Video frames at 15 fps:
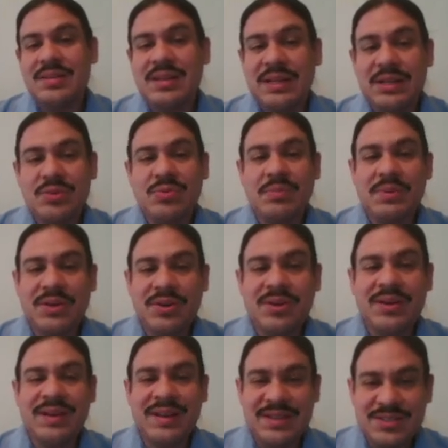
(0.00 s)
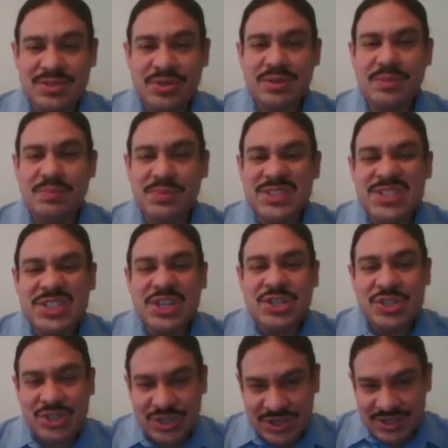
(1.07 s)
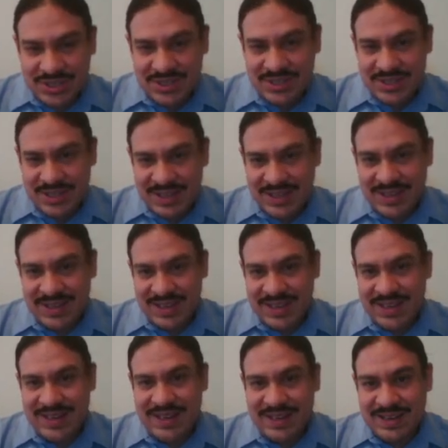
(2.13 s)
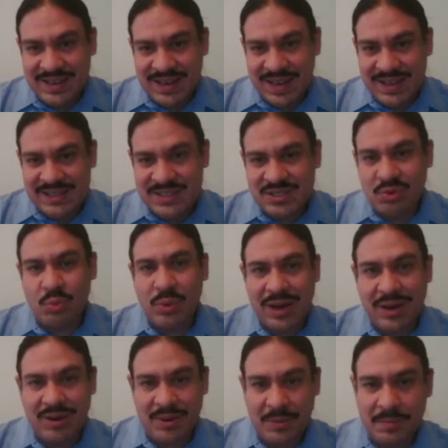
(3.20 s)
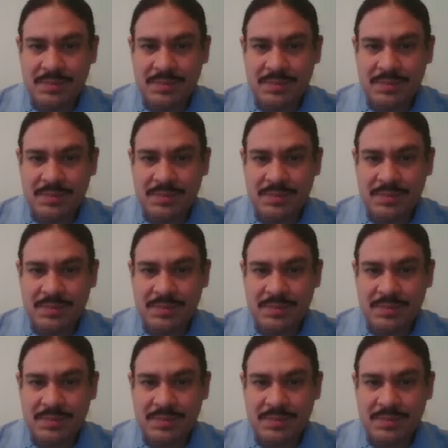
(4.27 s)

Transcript: they need to appear in a certain position in a square.